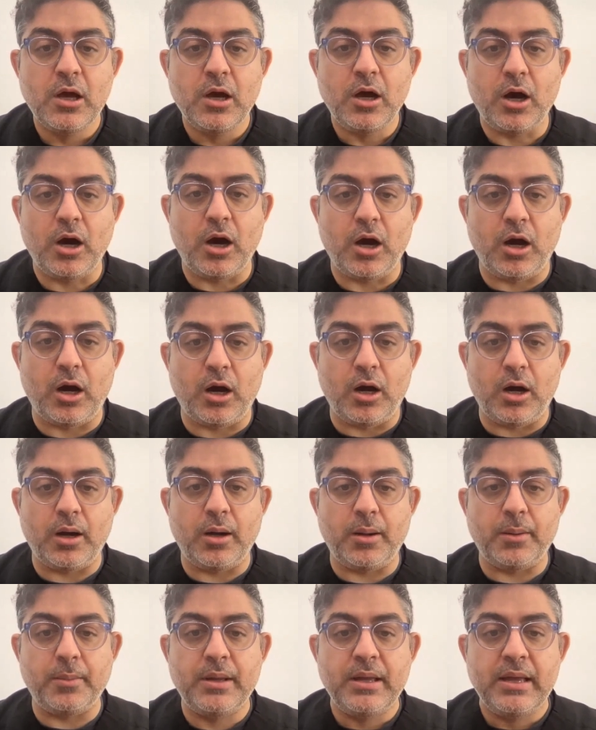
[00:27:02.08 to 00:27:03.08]

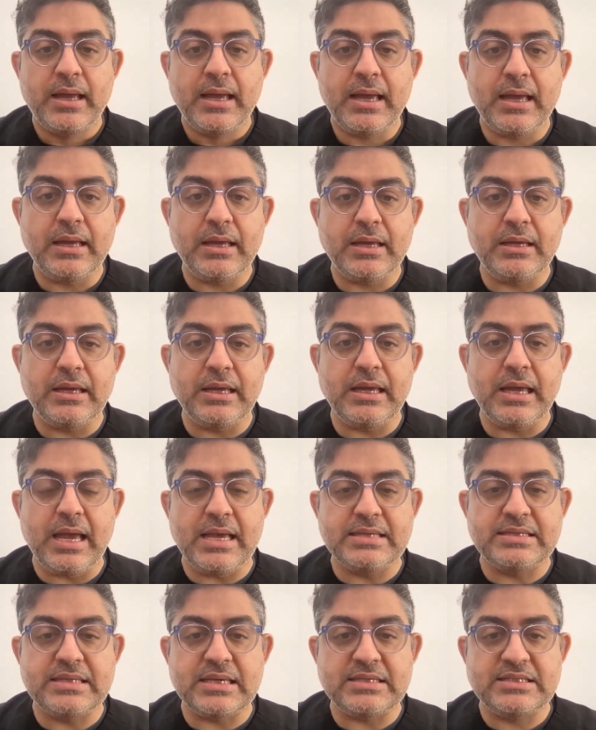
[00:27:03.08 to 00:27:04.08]
Uh,
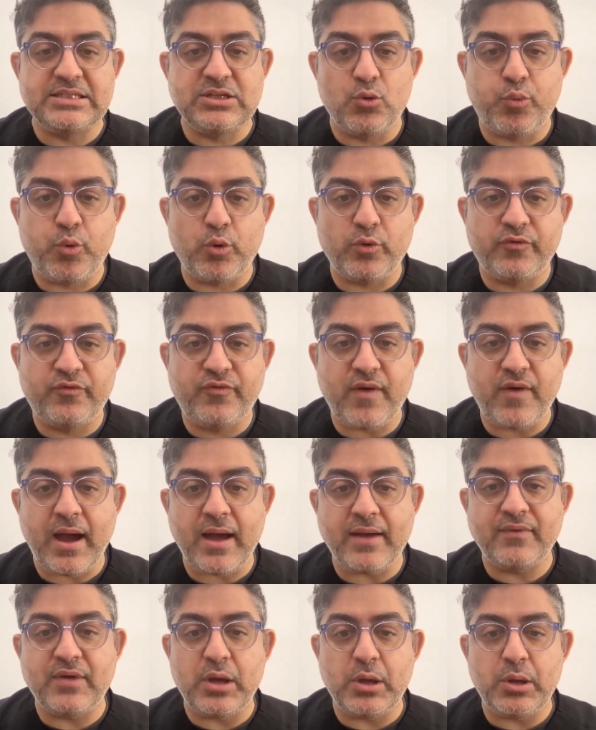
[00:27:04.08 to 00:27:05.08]
is 0.5
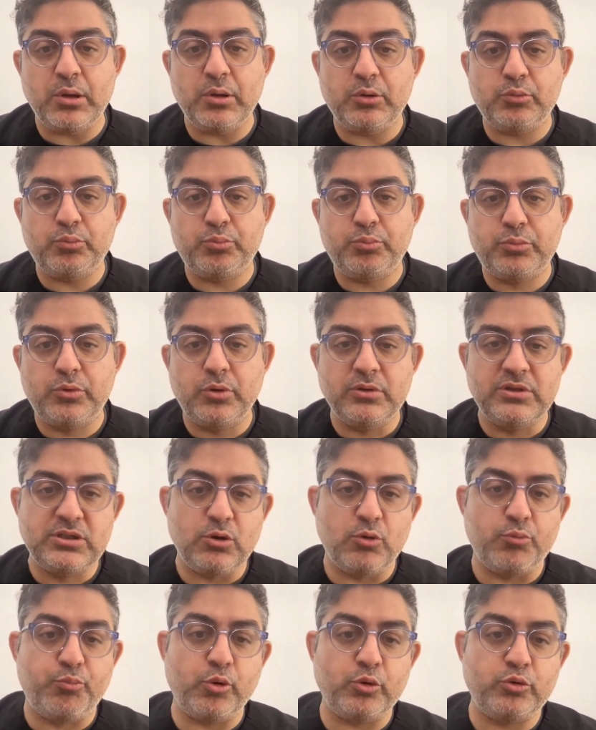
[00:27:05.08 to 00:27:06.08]

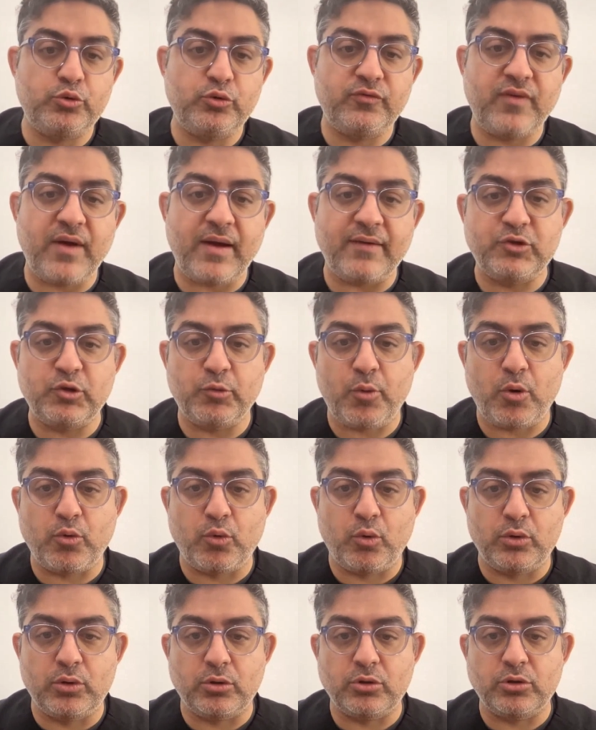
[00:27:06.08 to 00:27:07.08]
0.25 derma
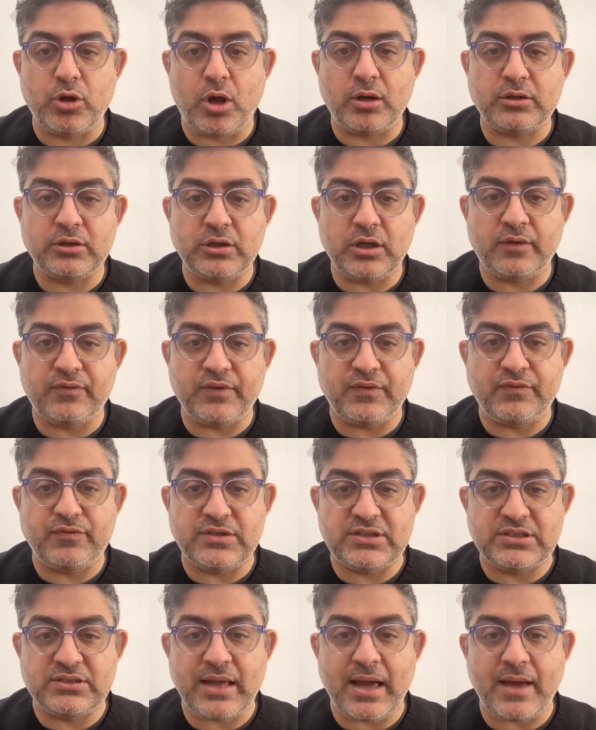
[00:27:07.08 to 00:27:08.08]
roller long enough if
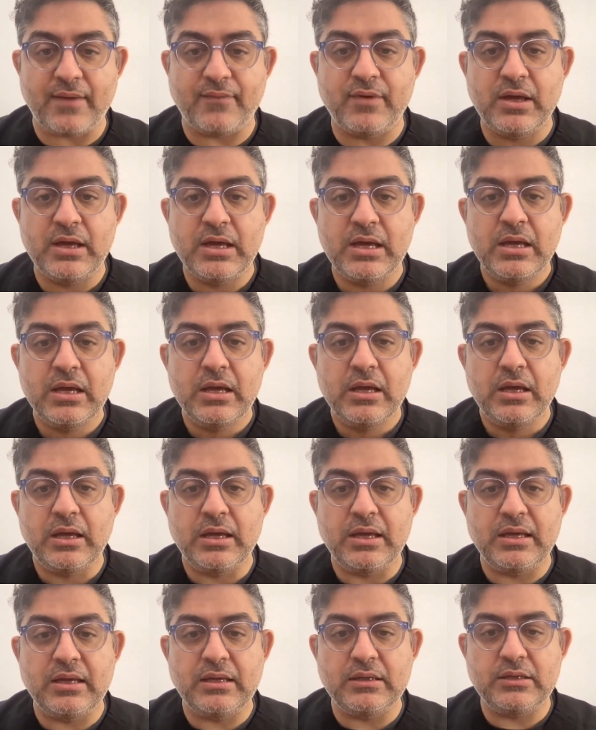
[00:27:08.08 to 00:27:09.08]
you still have
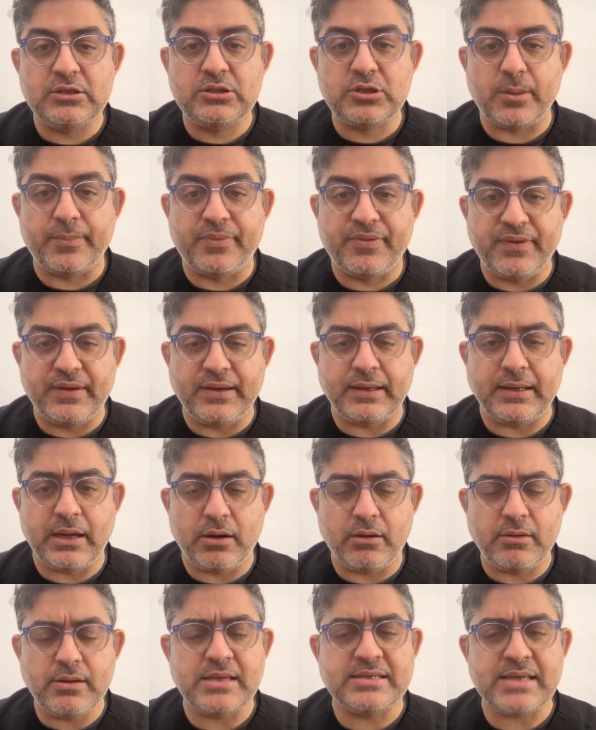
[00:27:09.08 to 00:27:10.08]
something in
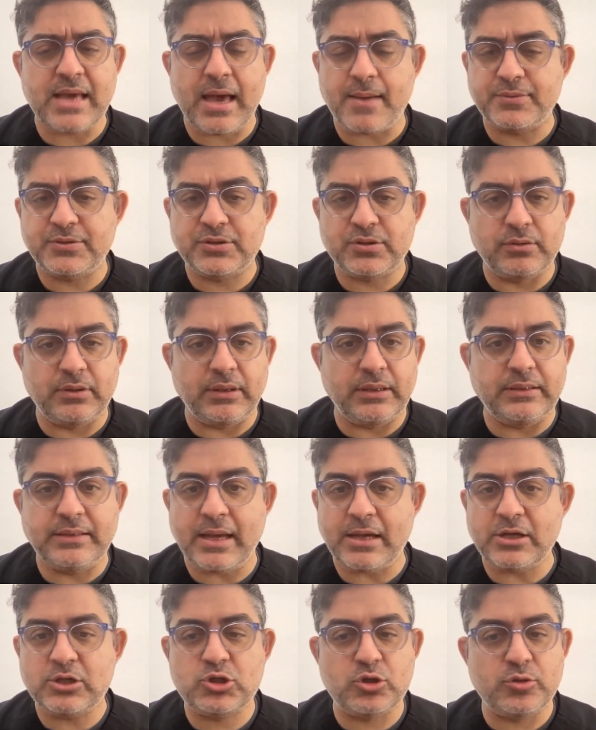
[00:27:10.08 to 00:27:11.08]
here? Yes, absolutely.
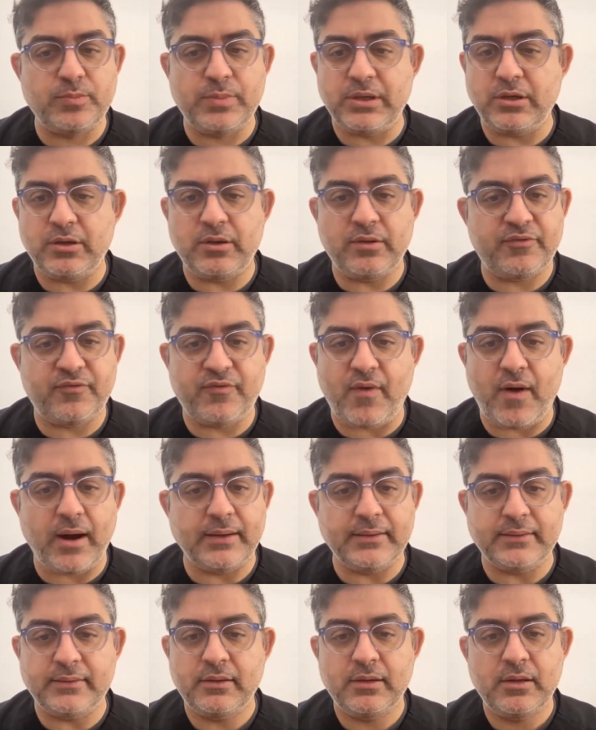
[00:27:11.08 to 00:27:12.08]
That should be
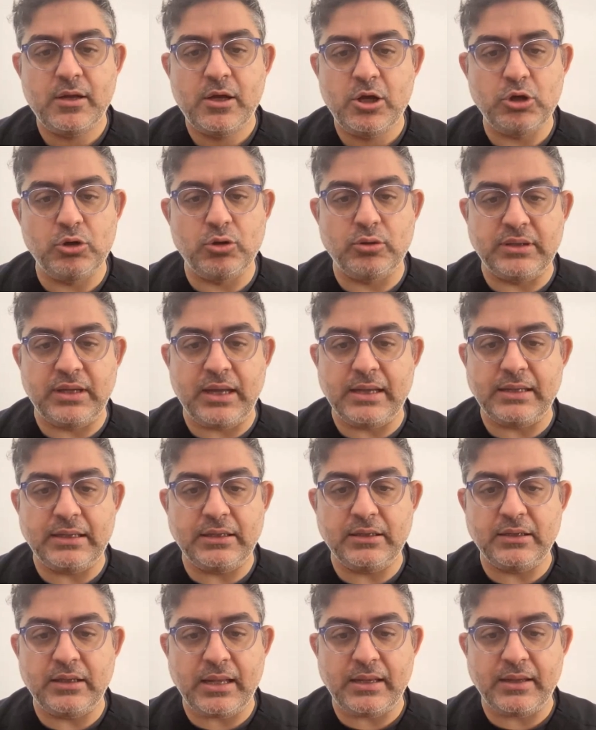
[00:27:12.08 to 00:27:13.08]
fine. You don't need
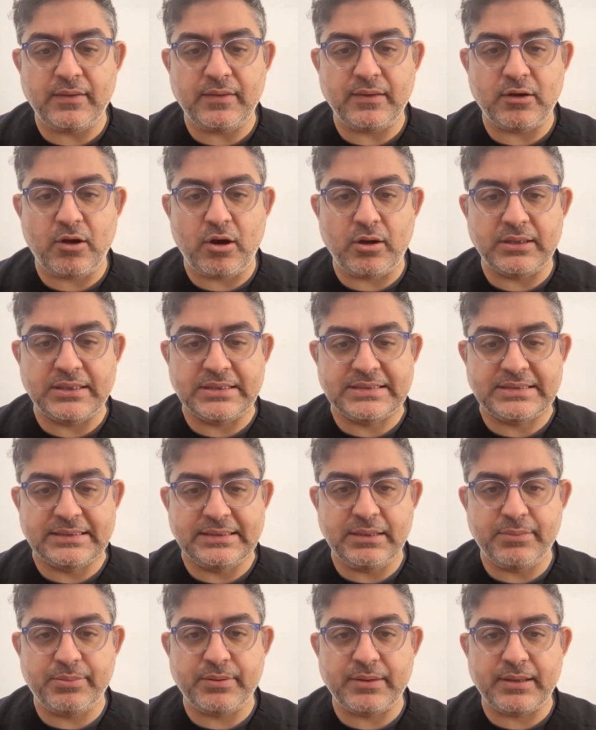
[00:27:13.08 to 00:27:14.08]
any anything honestly
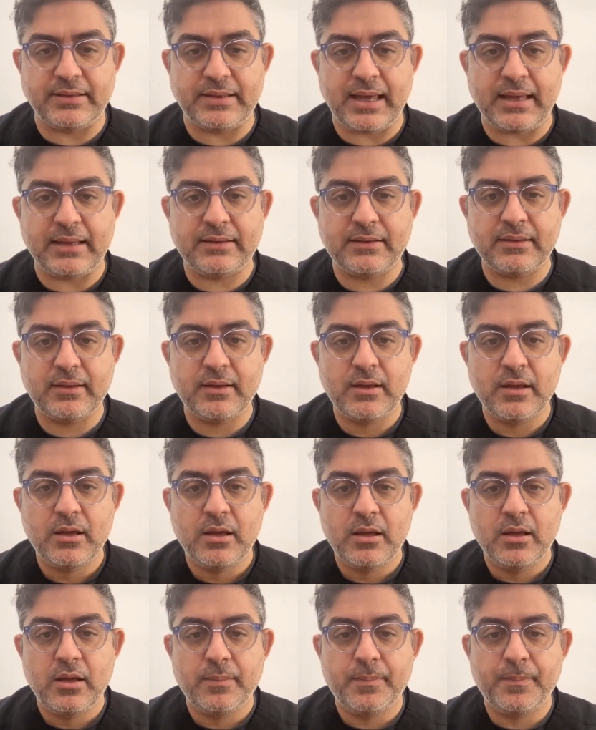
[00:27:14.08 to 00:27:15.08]
different than that.
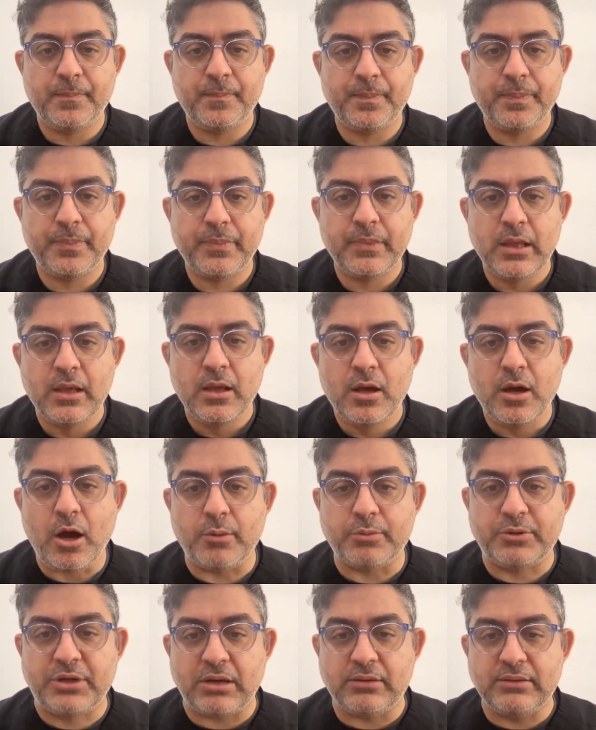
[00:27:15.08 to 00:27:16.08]

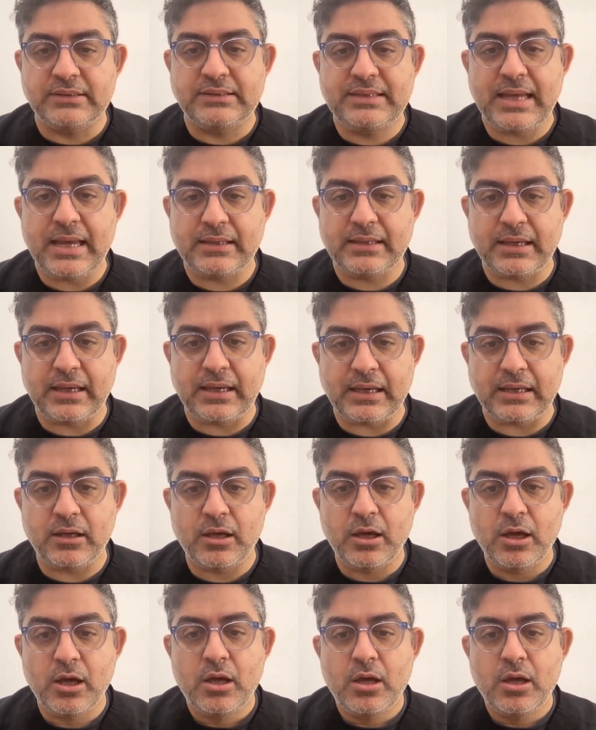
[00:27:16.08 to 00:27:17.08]
I'm currently taking